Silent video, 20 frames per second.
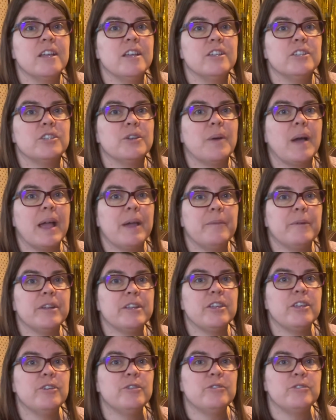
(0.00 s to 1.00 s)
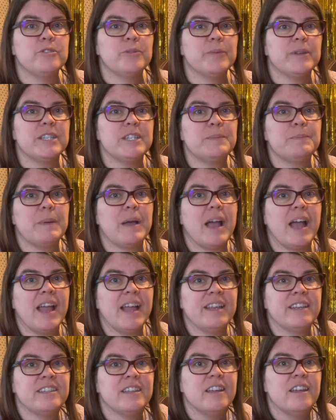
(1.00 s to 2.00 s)
So I want you to
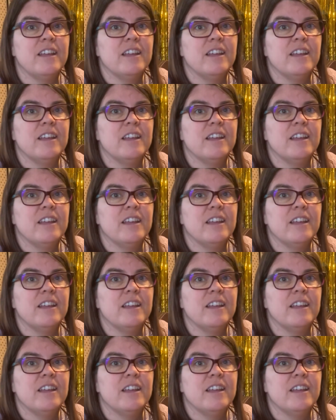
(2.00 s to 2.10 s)
respond